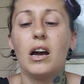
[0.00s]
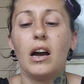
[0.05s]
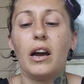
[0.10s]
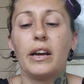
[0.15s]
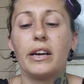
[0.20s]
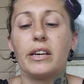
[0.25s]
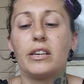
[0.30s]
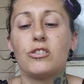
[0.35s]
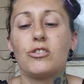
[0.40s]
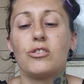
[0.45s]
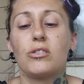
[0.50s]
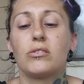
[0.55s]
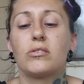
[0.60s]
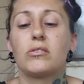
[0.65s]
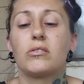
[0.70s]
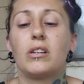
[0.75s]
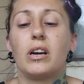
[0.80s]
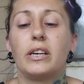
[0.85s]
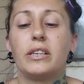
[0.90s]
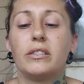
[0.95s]
I can
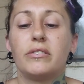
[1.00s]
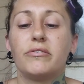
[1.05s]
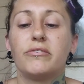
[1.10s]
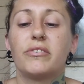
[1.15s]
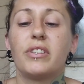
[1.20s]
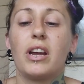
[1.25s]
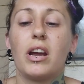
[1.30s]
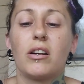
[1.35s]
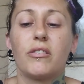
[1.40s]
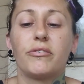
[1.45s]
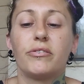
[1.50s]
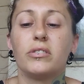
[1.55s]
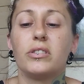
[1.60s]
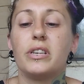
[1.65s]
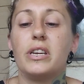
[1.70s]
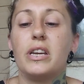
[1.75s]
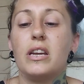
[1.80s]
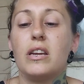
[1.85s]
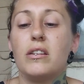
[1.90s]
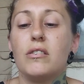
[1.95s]
just kind of
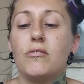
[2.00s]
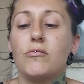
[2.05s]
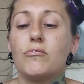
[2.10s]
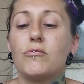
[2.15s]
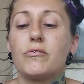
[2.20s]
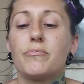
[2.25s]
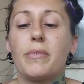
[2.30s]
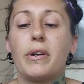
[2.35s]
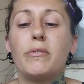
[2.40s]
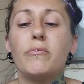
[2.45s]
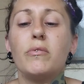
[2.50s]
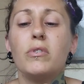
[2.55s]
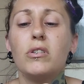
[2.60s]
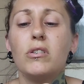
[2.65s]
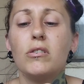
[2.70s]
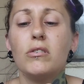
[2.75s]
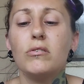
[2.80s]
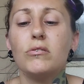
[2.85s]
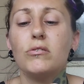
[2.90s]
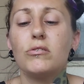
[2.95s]
carefully use my
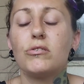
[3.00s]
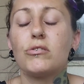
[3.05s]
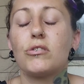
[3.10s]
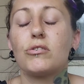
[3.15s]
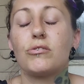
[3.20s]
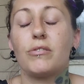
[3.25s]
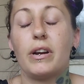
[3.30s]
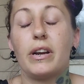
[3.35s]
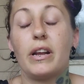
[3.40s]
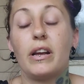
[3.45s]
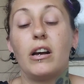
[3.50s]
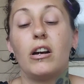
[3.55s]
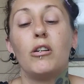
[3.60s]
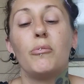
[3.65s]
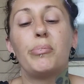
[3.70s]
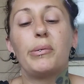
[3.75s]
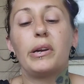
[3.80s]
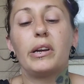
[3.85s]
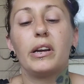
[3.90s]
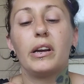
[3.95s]
words to try to
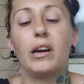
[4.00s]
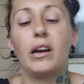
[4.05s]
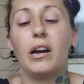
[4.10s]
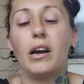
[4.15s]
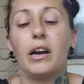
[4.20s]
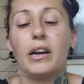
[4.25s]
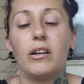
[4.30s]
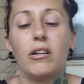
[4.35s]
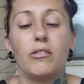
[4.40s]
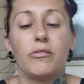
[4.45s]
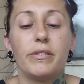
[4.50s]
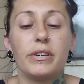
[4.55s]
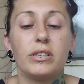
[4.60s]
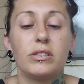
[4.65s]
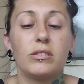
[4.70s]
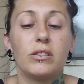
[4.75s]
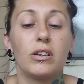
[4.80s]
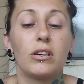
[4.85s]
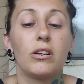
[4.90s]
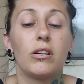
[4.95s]
help. I
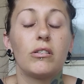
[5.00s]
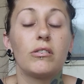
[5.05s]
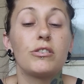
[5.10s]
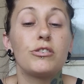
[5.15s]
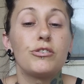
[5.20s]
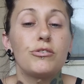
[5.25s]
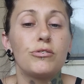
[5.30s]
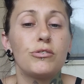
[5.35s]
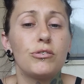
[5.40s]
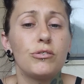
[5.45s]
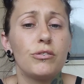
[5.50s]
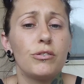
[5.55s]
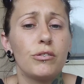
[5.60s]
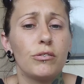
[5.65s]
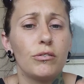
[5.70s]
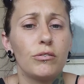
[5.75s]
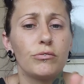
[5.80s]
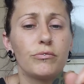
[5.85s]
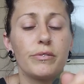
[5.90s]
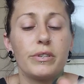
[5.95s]
always encourage you to do
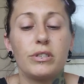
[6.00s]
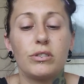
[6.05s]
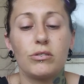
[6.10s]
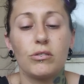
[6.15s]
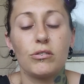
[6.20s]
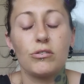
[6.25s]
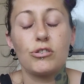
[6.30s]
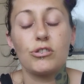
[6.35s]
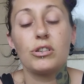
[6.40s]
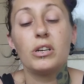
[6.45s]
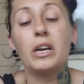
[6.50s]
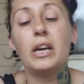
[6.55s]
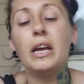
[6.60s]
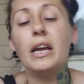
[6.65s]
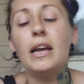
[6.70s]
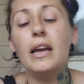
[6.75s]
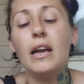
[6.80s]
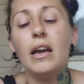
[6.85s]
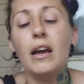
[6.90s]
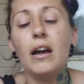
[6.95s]
your own research
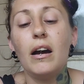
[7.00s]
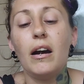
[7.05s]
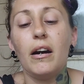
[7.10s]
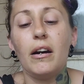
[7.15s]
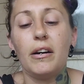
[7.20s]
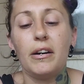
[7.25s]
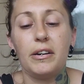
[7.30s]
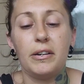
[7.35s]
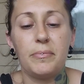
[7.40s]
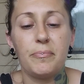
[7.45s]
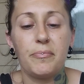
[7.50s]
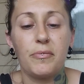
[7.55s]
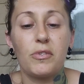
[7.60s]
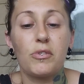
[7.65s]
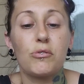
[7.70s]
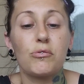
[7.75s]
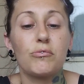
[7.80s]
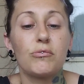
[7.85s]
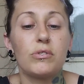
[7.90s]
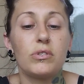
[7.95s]

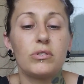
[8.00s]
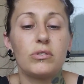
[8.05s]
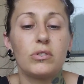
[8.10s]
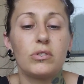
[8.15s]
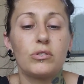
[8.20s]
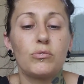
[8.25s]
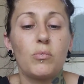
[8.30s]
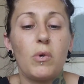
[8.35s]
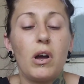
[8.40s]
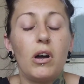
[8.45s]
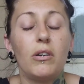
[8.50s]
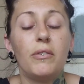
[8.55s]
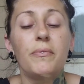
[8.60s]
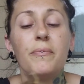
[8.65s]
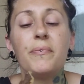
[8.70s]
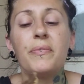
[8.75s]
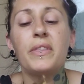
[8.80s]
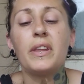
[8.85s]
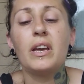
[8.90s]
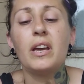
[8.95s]
through this as well.
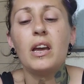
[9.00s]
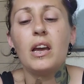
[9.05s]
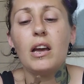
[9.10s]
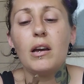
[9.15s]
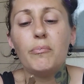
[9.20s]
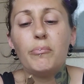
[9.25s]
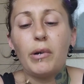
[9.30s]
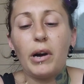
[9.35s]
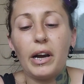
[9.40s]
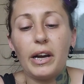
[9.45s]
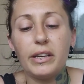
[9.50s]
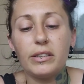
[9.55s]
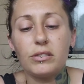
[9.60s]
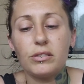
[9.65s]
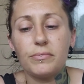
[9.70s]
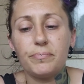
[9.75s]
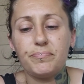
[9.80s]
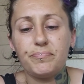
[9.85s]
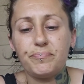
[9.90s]
But